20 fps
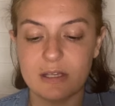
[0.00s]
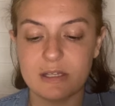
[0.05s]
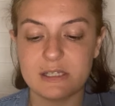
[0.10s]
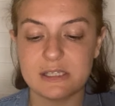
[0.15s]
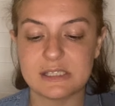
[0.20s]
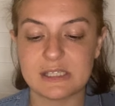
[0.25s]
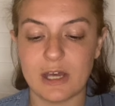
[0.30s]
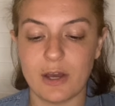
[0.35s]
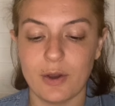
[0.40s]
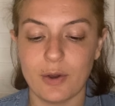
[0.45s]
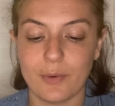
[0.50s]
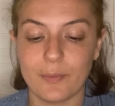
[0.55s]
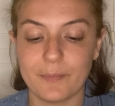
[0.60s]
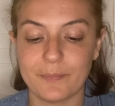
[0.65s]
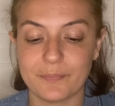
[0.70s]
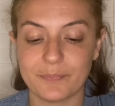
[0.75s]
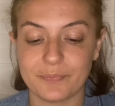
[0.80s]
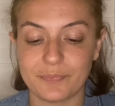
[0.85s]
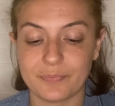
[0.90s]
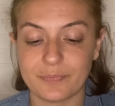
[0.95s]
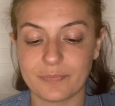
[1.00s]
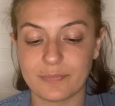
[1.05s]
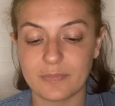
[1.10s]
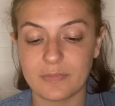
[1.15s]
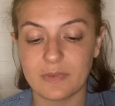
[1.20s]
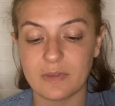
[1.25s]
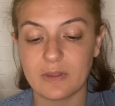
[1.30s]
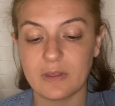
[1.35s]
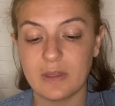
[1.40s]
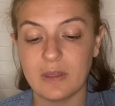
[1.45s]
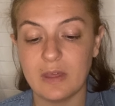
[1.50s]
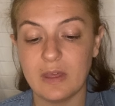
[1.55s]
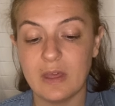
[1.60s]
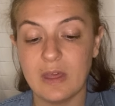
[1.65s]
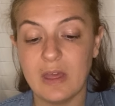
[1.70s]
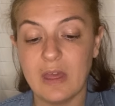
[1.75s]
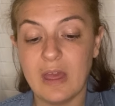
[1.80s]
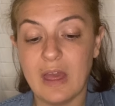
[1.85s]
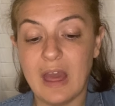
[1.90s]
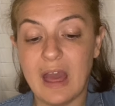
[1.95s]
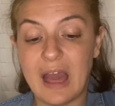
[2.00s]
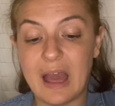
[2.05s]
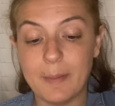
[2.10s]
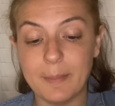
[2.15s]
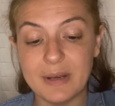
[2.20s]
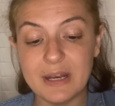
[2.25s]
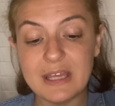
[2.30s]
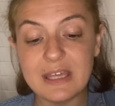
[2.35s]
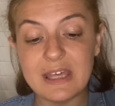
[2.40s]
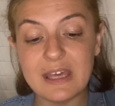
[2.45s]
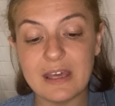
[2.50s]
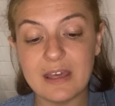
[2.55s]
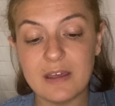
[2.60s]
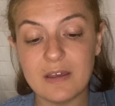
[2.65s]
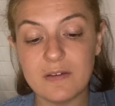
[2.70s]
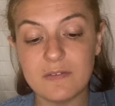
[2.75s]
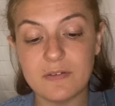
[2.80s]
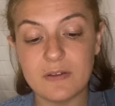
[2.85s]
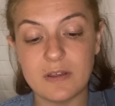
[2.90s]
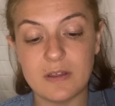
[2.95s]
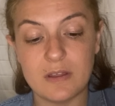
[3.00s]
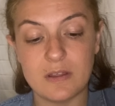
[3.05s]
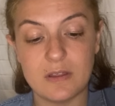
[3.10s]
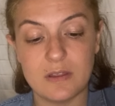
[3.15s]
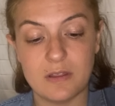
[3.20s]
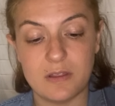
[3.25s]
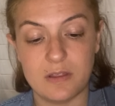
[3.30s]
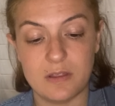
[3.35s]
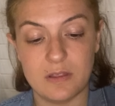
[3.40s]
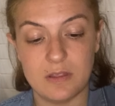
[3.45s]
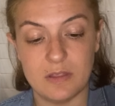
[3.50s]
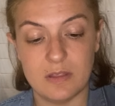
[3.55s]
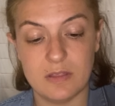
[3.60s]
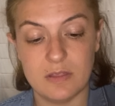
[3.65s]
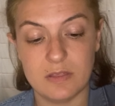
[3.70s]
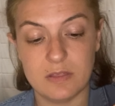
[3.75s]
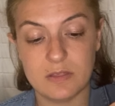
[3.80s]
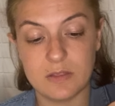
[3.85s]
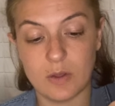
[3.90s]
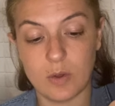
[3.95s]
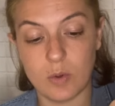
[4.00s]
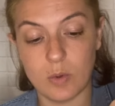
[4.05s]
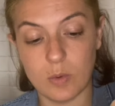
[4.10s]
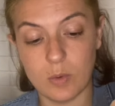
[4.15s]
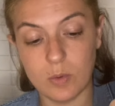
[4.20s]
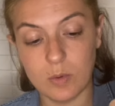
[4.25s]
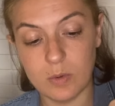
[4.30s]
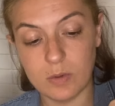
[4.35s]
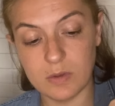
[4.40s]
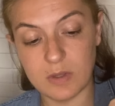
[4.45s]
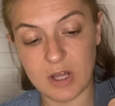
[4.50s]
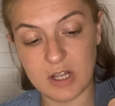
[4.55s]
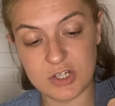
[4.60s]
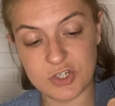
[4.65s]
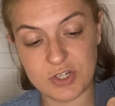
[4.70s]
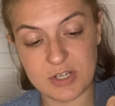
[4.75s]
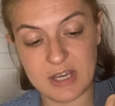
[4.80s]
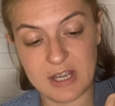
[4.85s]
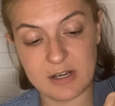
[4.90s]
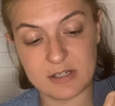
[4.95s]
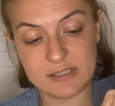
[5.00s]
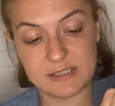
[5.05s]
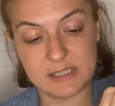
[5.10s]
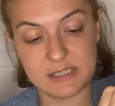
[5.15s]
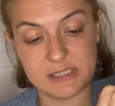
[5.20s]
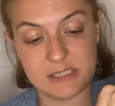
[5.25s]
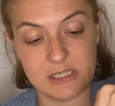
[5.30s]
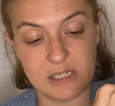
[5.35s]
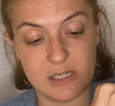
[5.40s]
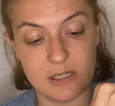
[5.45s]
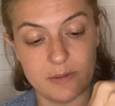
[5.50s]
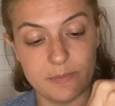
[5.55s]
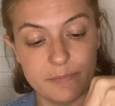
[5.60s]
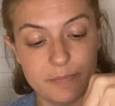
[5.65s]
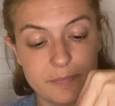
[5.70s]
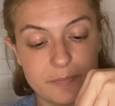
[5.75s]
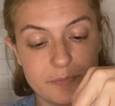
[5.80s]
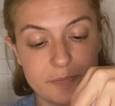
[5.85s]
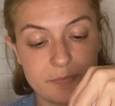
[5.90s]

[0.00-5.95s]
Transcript: So I'm going to give the whole laundry care system